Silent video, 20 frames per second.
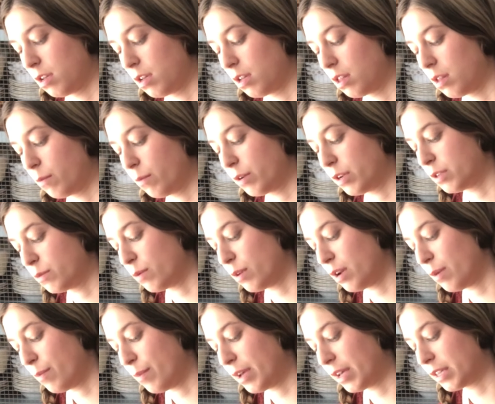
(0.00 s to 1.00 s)
then we'll just
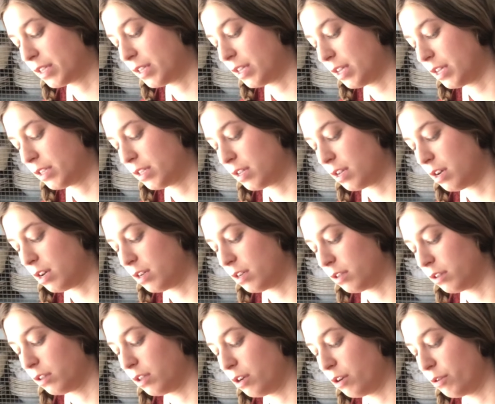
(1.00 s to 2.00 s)
want to mix this
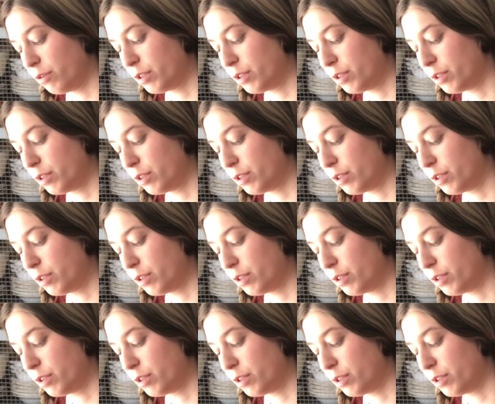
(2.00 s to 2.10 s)
on low